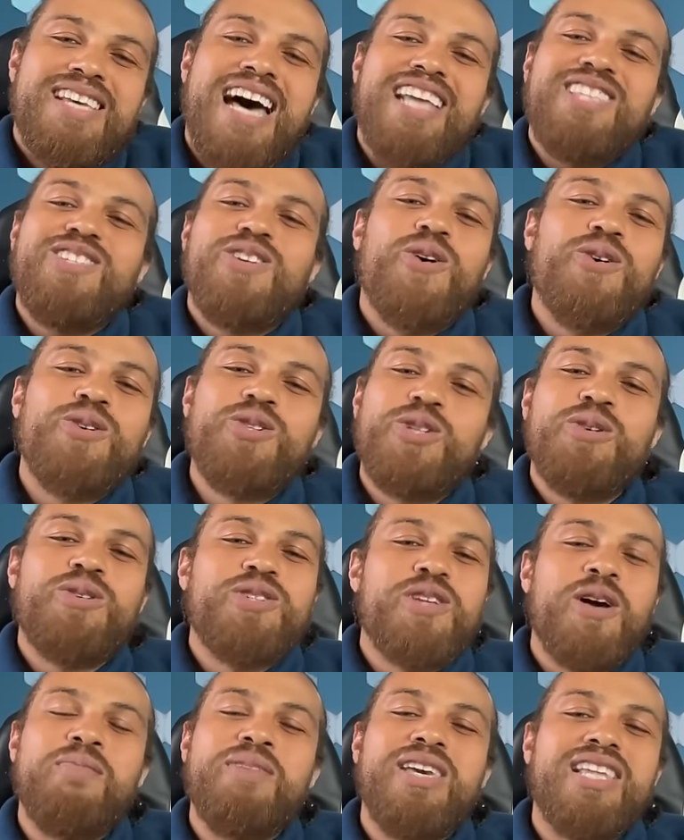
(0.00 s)
I told you it was
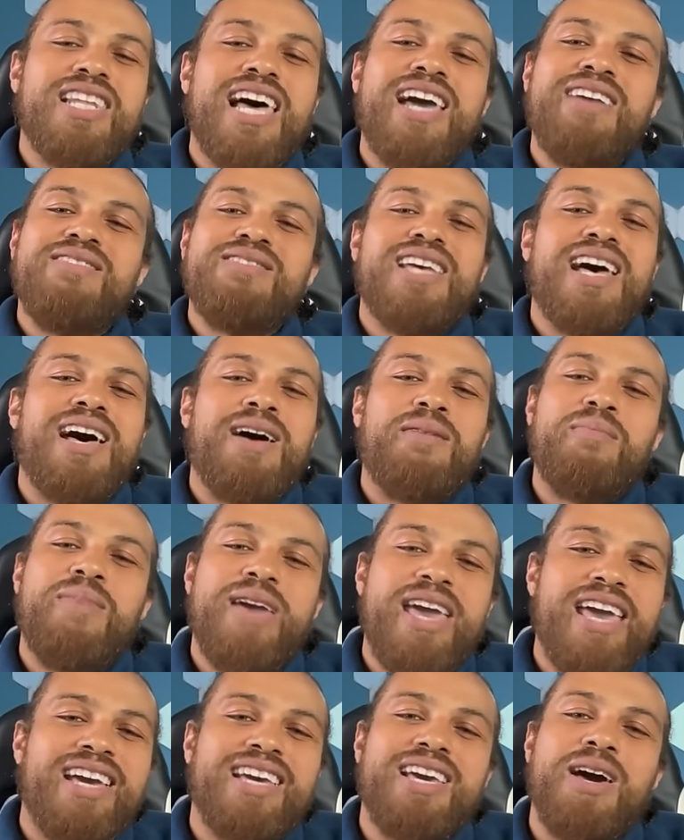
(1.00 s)
going to be a lifetime
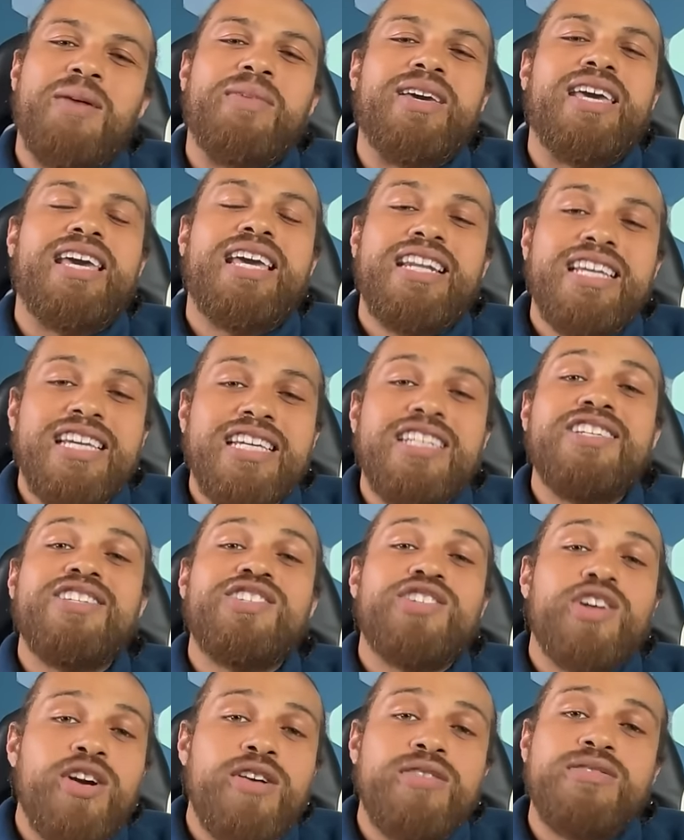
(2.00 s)
ban coming, and he
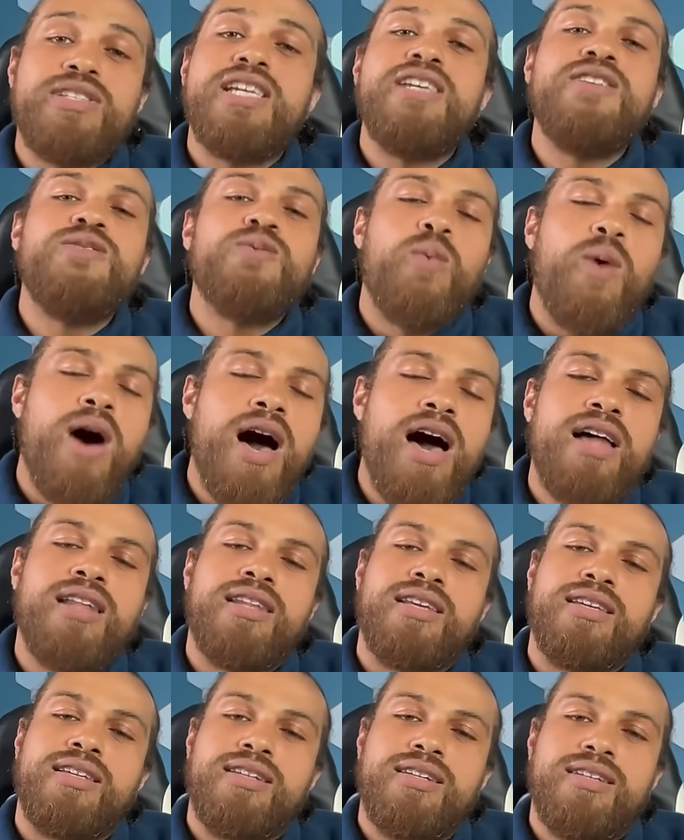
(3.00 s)
deserves it. He's
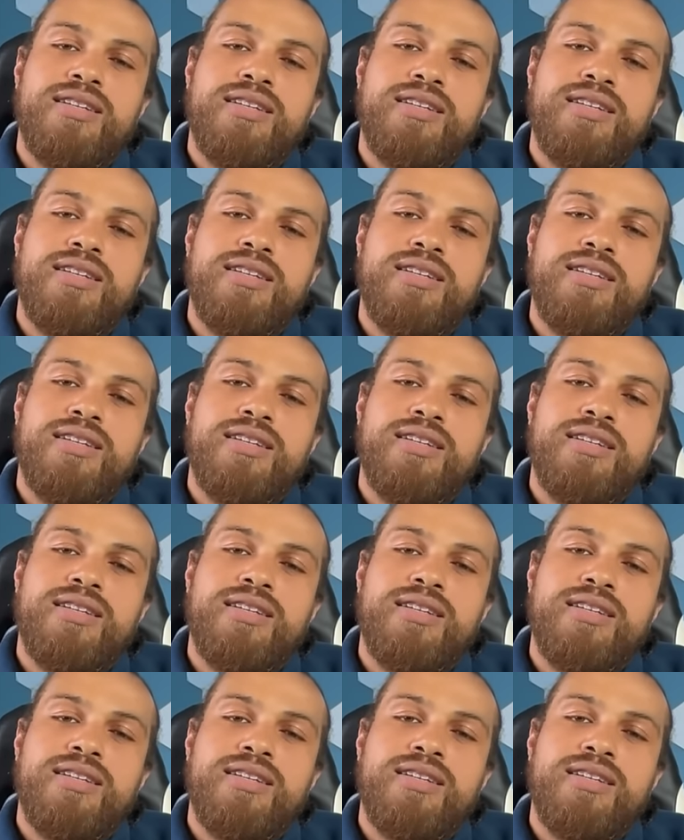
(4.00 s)
wilding.